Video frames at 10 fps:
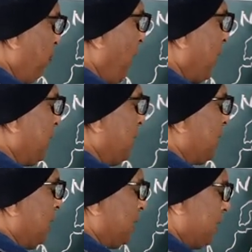
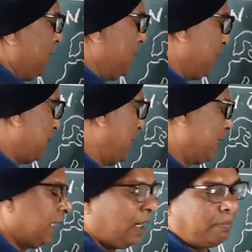practices in this
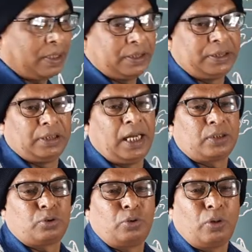area, but it is
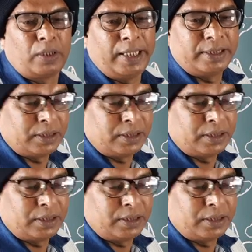also known as